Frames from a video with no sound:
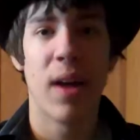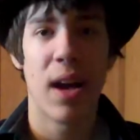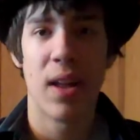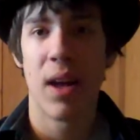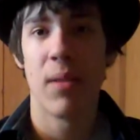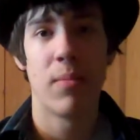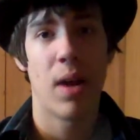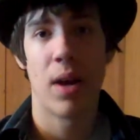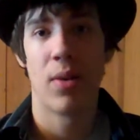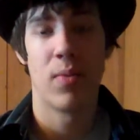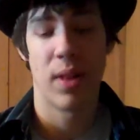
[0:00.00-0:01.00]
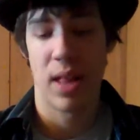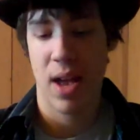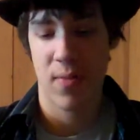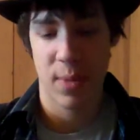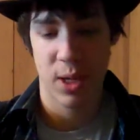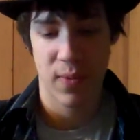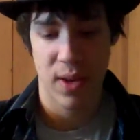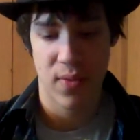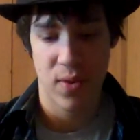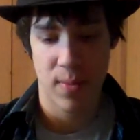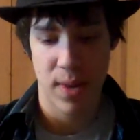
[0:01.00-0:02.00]
I don't really have much of
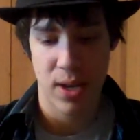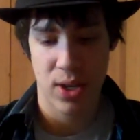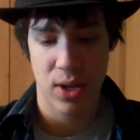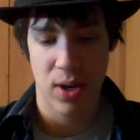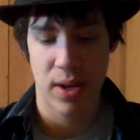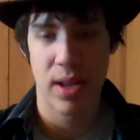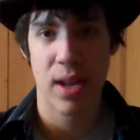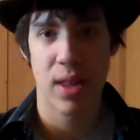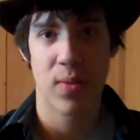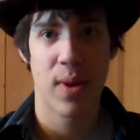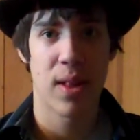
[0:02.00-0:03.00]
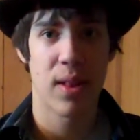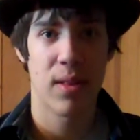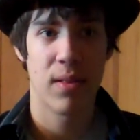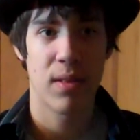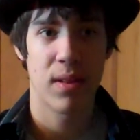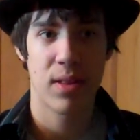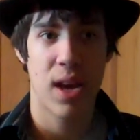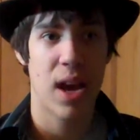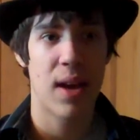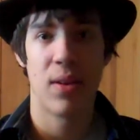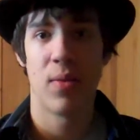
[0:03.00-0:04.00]
information on it as well because
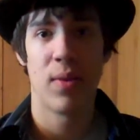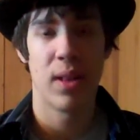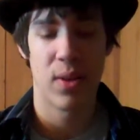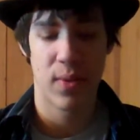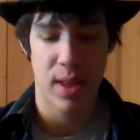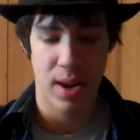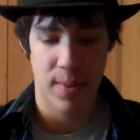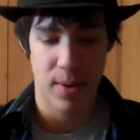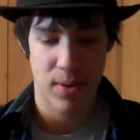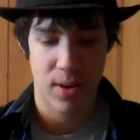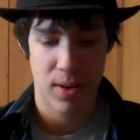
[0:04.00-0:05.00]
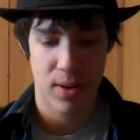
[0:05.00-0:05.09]
I don't really know a lot about